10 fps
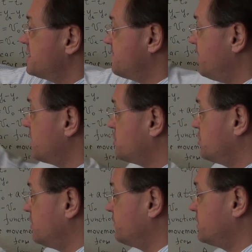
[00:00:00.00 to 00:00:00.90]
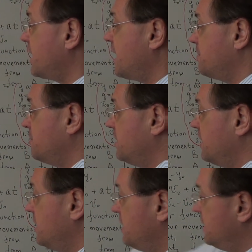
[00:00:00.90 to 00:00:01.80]
as function of time,
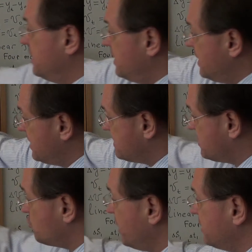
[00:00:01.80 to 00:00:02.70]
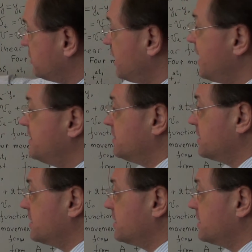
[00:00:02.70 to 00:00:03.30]
straight line,